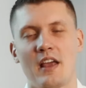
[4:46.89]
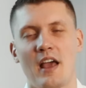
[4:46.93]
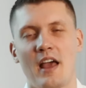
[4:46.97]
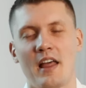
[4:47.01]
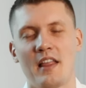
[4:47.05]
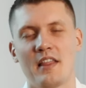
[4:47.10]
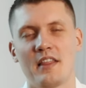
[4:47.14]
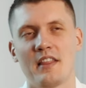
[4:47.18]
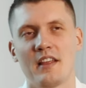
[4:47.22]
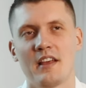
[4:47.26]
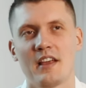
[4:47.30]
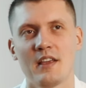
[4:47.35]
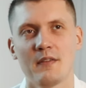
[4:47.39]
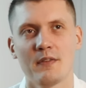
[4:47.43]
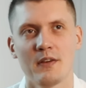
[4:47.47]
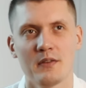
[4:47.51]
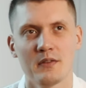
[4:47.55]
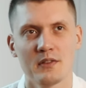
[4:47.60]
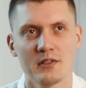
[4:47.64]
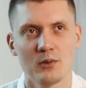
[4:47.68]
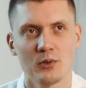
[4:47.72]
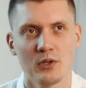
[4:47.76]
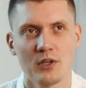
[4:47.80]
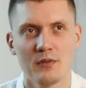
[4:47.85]
And if I
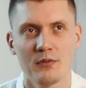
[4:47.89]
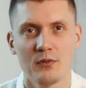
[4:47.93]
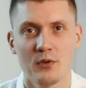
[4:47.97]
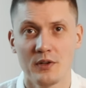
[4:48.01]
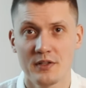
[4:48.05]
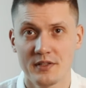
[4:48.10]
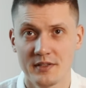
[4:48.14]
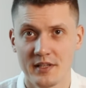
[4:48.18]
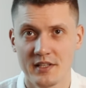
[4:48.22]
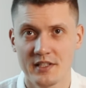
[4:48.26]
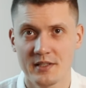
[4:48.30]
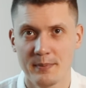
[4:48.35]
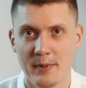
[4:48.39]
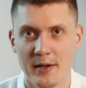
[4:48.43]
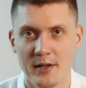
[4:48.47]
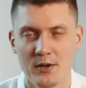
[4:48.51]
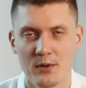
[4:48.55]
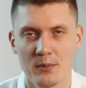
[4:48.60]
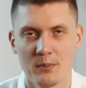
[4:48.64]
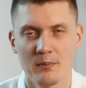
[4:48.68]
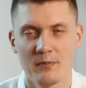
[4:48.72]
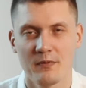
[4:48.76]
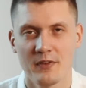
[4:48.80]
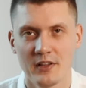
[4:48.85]
was looking for a six
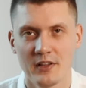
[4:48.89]
bedroom